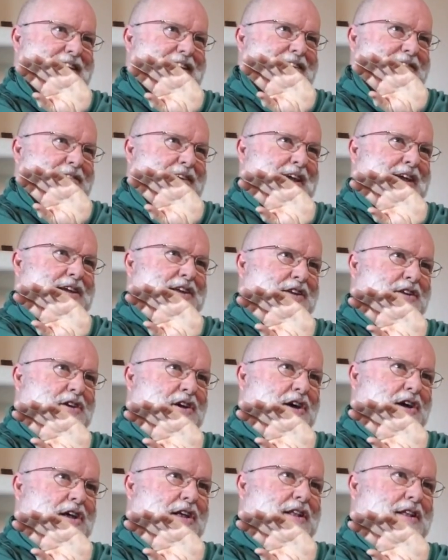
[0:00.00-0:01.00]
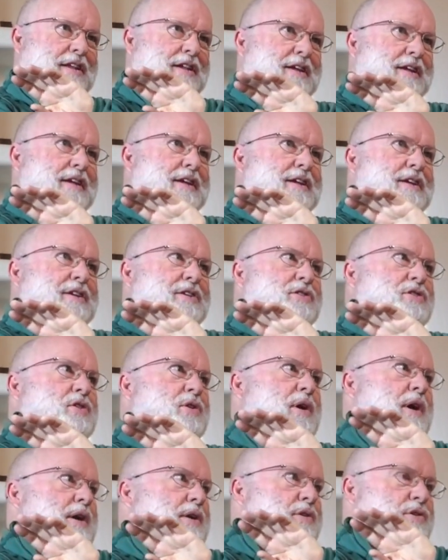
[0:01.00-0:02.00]
yeah. I can call,
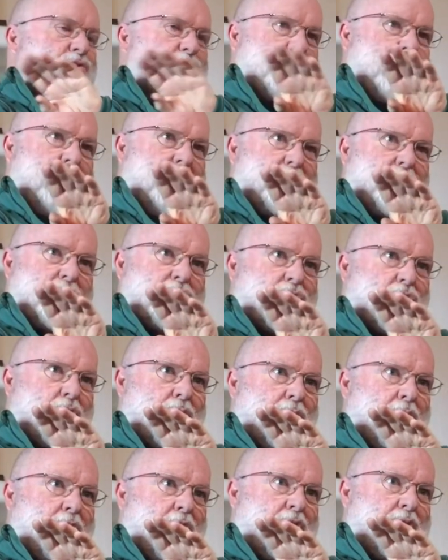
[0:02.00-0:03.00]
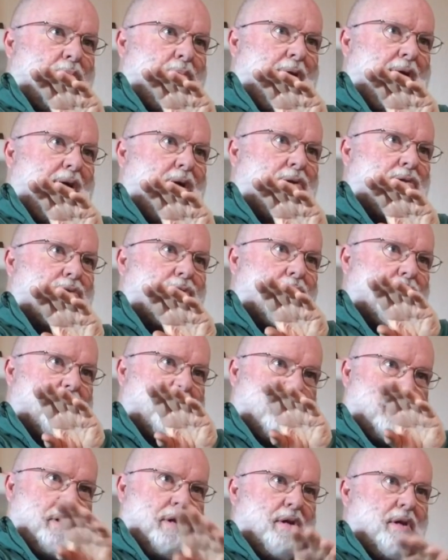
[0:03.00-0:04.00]
to understand the Sermon on the Mount or
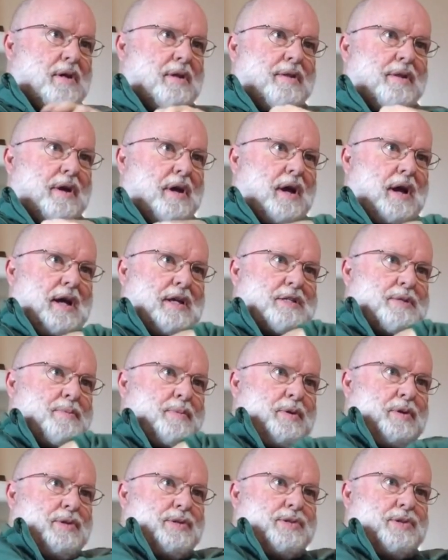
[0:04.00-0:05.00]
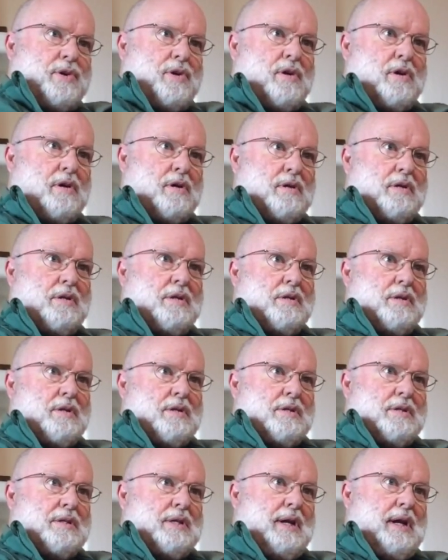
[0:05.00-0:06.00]
the, the Gospels or, mm.
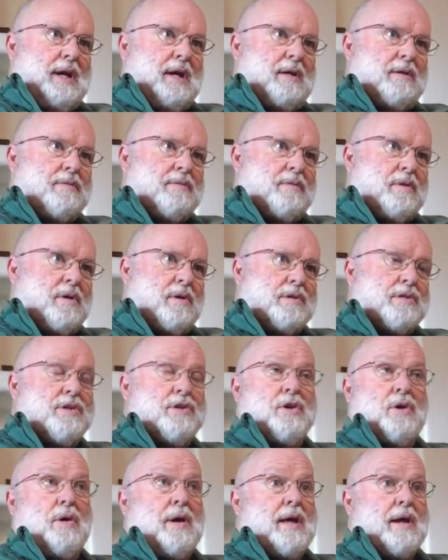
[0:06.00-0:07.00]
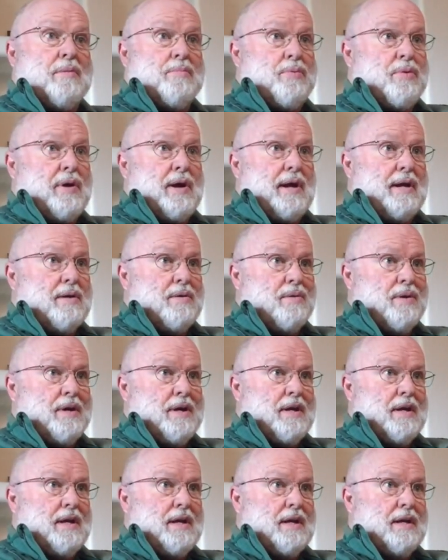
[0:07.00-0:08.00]
yeah, or to know how to pray, really.